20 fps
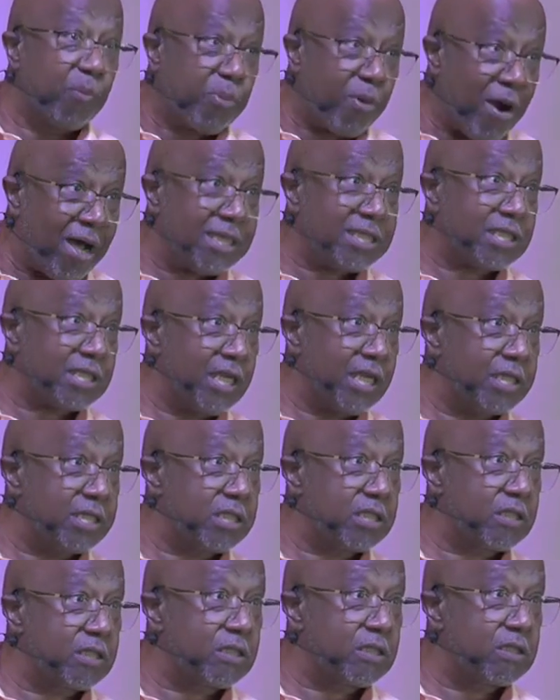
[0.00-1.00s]

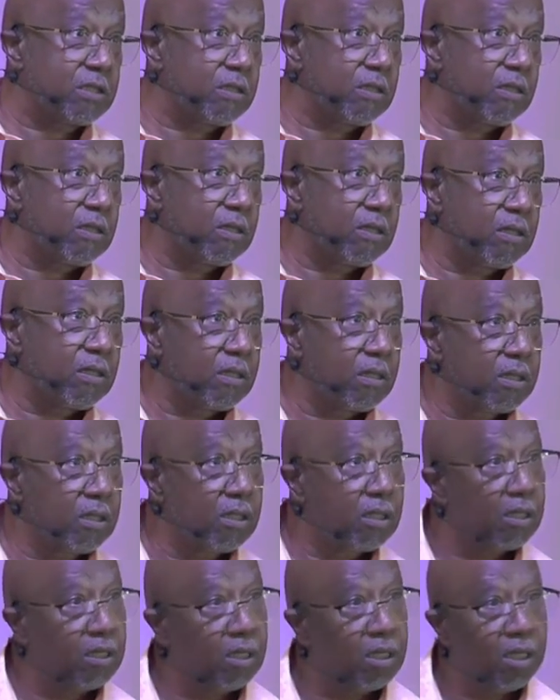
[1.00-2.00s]
process.
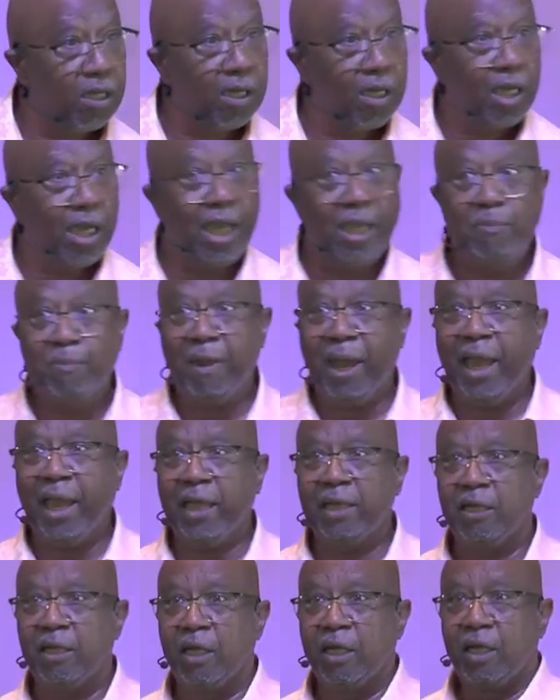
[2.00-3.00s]
Amen.